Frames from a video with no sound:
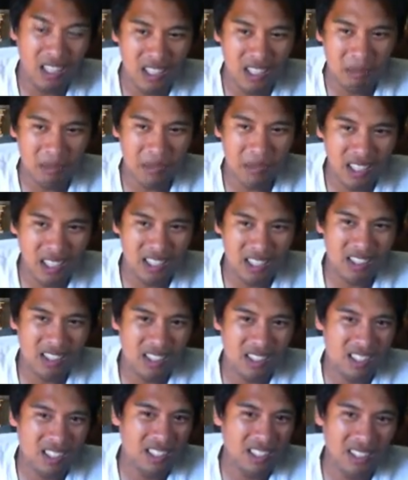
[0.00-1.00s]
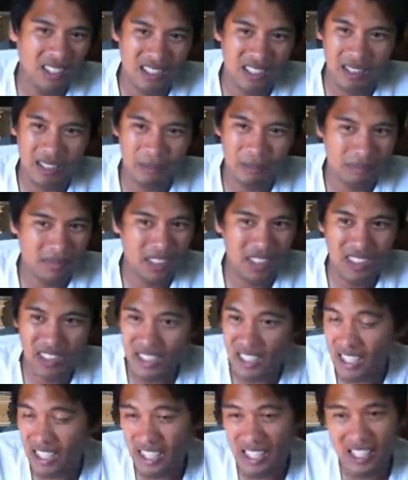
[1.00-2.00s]
On Mir, um,
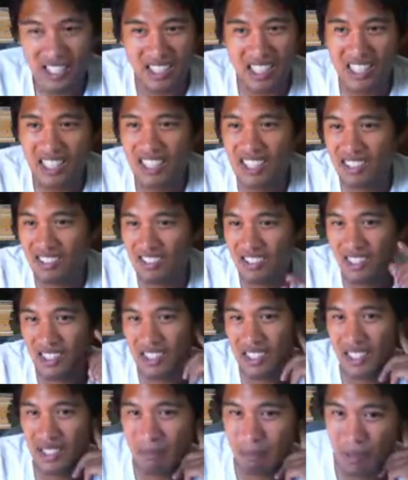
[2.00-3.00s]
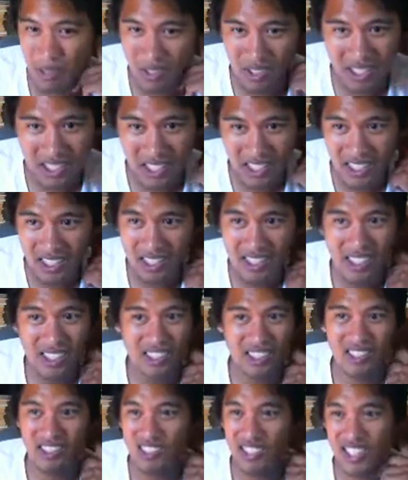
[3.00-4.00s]
just can't handle it. And Barnett,
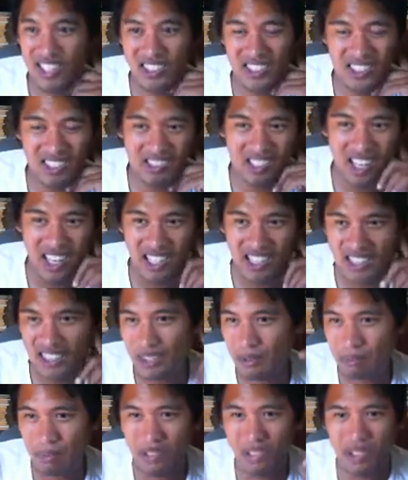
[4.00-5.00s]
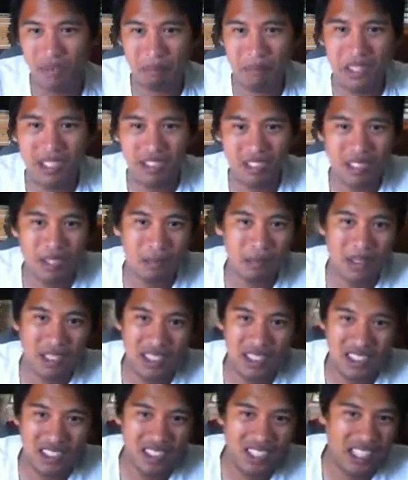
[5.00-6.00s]
great strategy putting Mir up
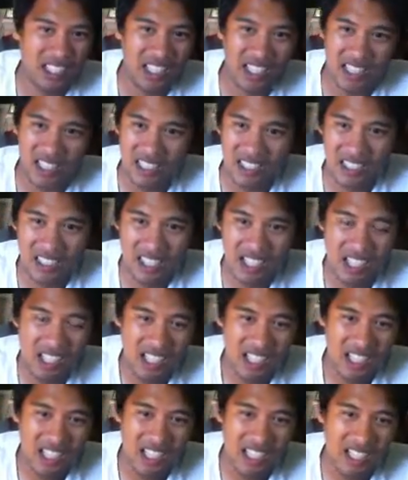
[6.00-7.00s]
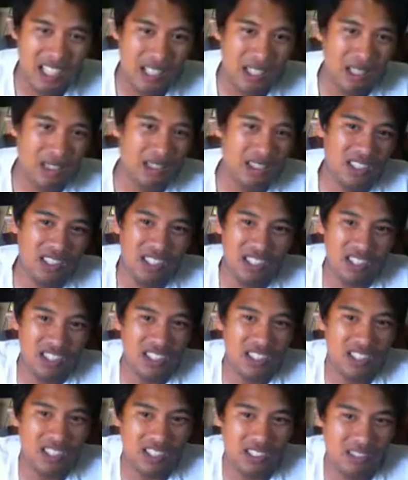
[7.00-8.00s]
against the cage and
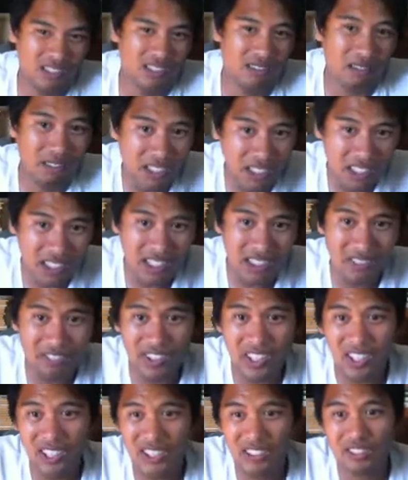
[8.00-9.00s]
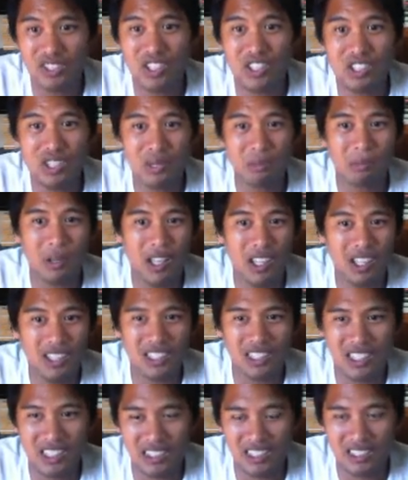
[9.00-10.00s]
using really effective dirty
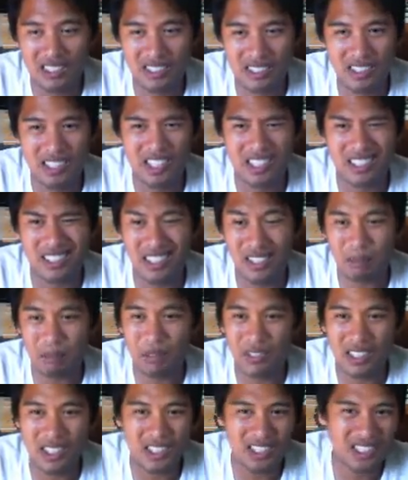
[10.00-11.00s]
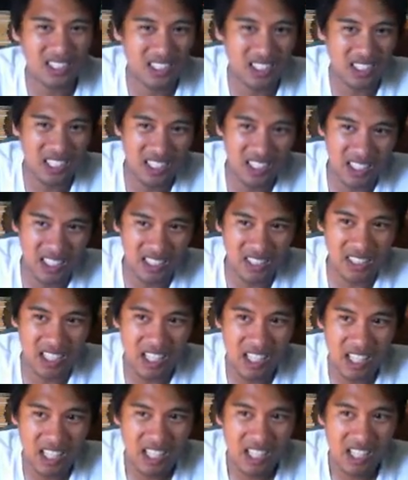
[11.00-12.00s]
boxing, you know, uppercuts and knees